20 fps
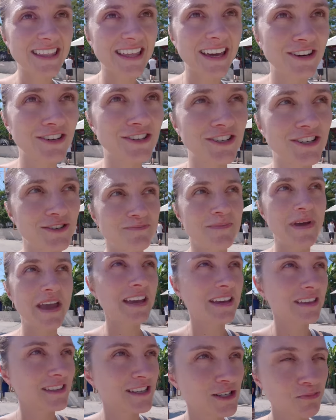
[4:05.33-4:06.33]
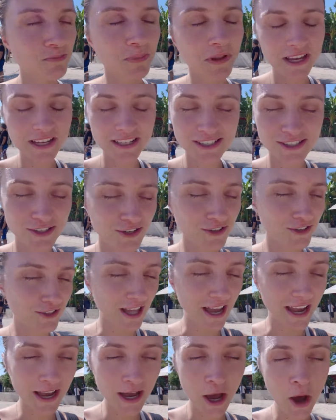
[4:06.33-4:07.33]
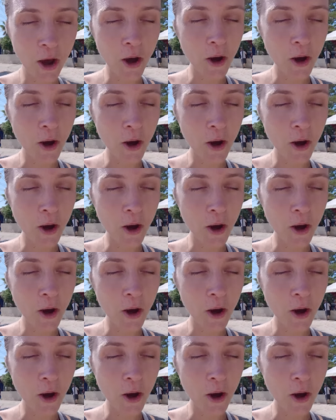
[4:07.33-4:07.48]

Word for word: that are just making this place look like